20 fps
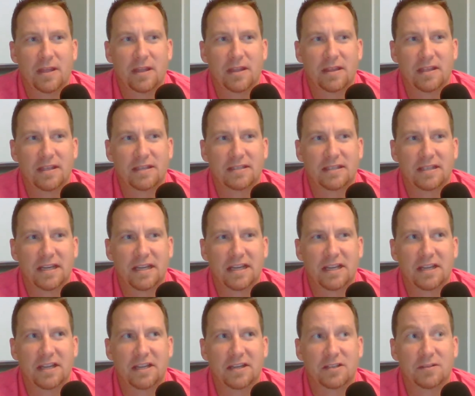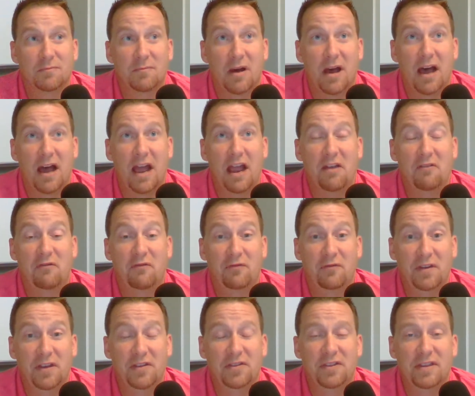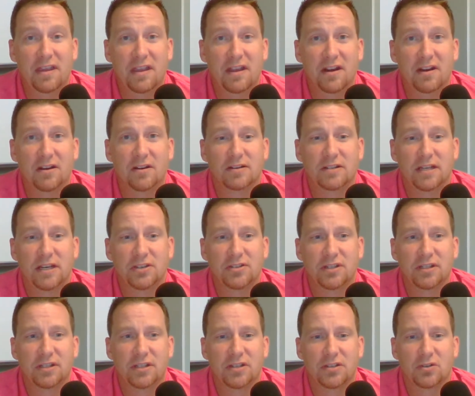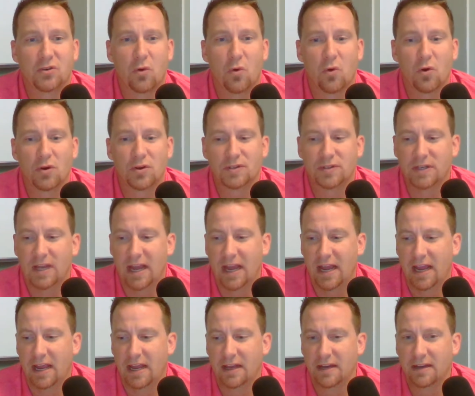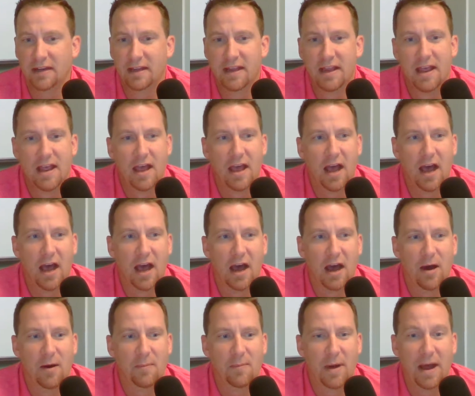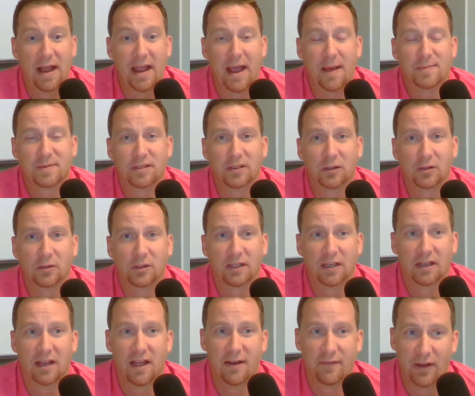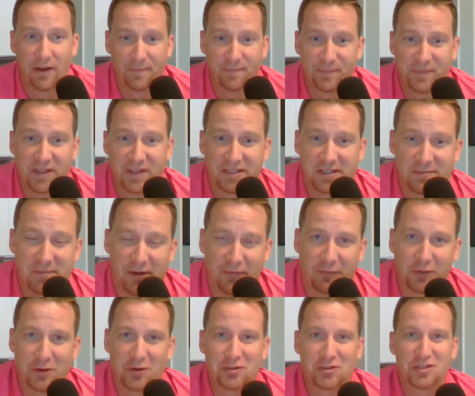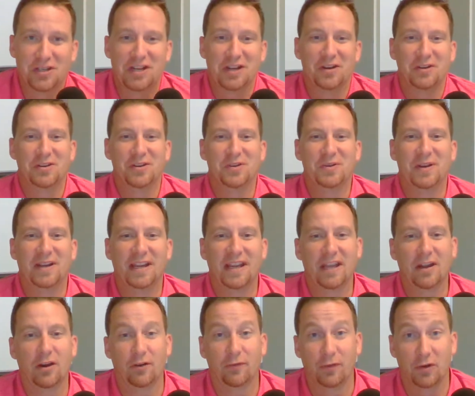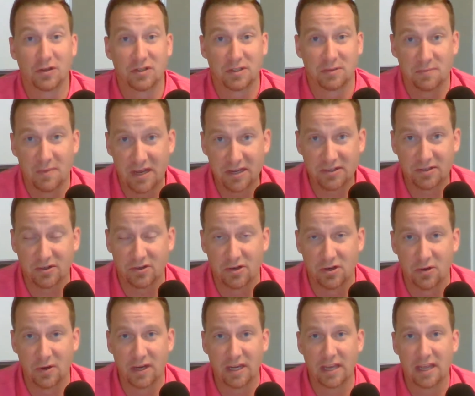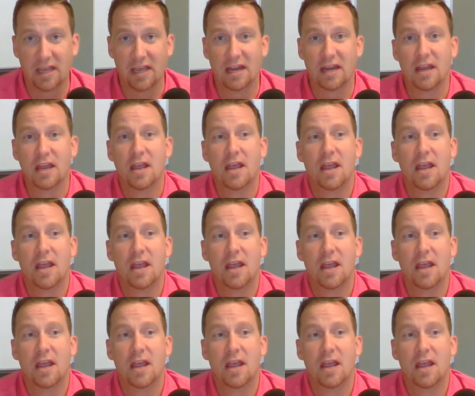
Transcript: this is my fifth year teaching this course, and I absolutely love it. This is my first year doing it, or first semester doing it